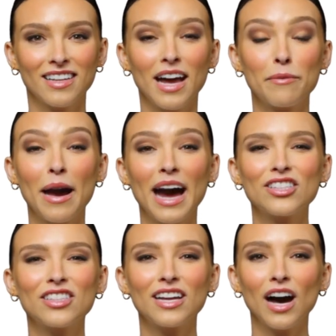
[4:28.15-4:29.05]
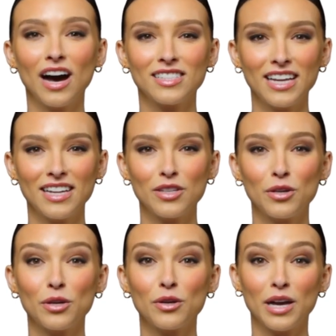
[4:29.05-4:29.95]
Imagine the content you
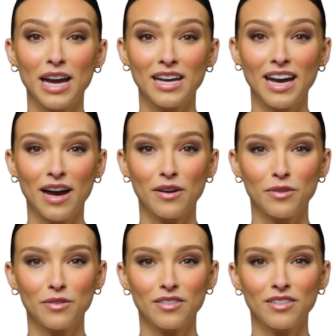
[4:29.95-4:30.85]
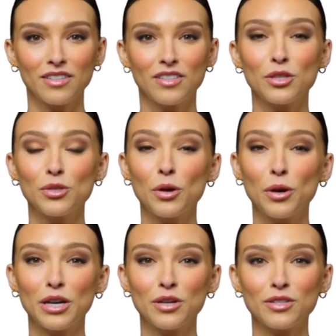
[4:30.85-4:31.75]
could create now.
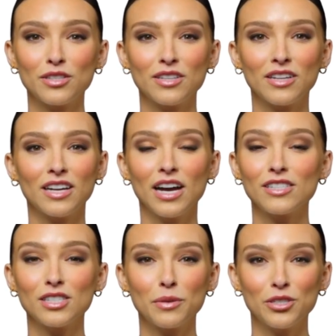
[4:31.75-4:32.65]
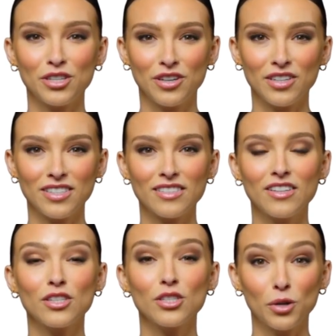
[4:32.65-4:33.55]
Tutorials, customer service,
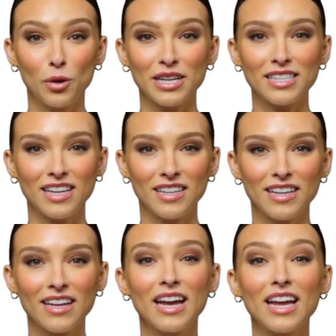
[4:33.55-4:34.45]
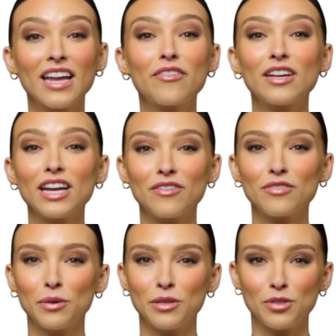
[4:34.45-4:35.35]
storytelling, even
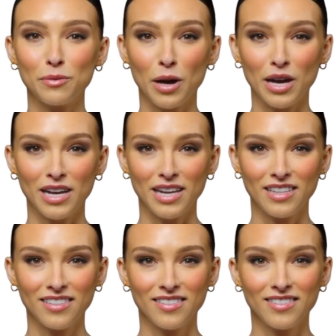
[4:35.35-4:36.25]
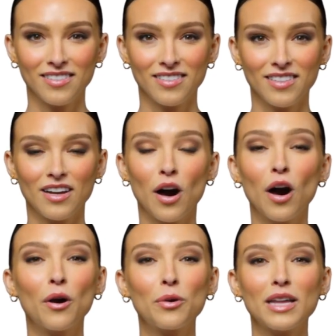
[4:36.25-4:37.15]
influencer marketing.
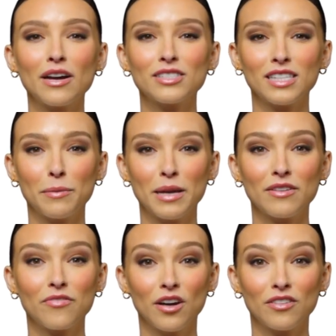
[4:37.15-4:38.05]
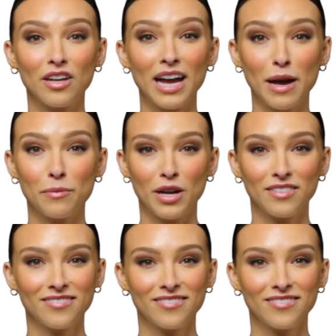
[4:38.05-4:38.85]
All without stepping in front of a camera.